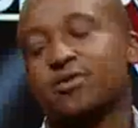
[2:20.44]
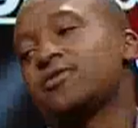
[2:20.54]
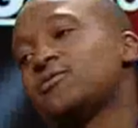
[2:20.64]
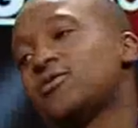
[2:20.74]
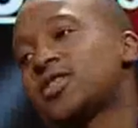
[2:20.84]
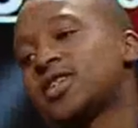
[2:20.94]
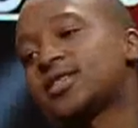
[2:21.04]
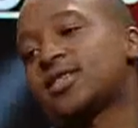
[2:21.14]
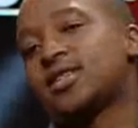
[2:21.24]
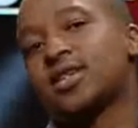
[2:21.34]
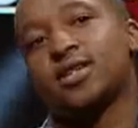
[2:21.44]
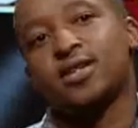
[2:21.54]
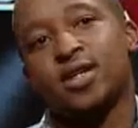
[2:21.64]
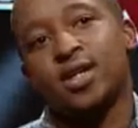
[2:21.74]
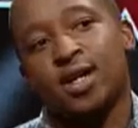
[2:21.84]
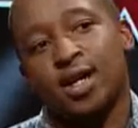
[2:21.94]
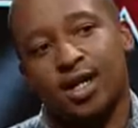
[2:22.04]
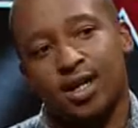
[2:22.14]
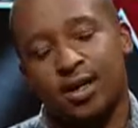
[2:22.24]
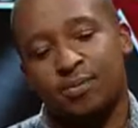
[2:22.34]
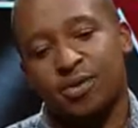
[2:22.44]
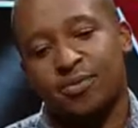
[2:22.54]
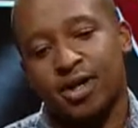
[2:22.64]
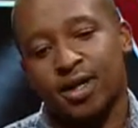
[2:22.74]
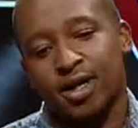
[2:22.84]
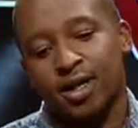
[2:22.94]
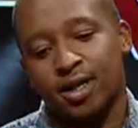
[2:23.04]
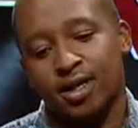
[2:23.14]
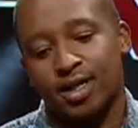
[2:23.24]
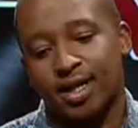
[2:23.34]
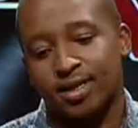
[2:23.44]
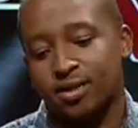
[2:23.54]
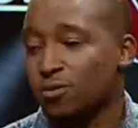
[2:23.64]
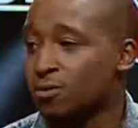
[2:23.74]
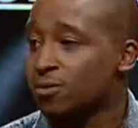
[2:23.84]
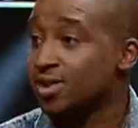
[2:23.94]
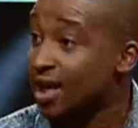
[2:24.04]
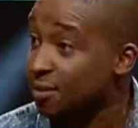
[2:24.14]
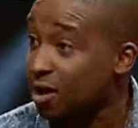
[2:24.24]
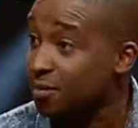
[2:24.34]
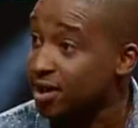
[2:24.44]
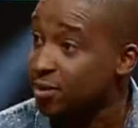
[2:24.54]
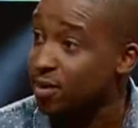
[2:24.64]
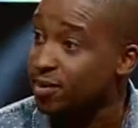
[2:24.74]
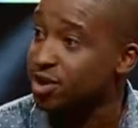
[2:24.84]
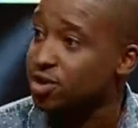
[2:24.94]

to do more things this year. Like uh, preparing a, a nice little stand-up comedy one-man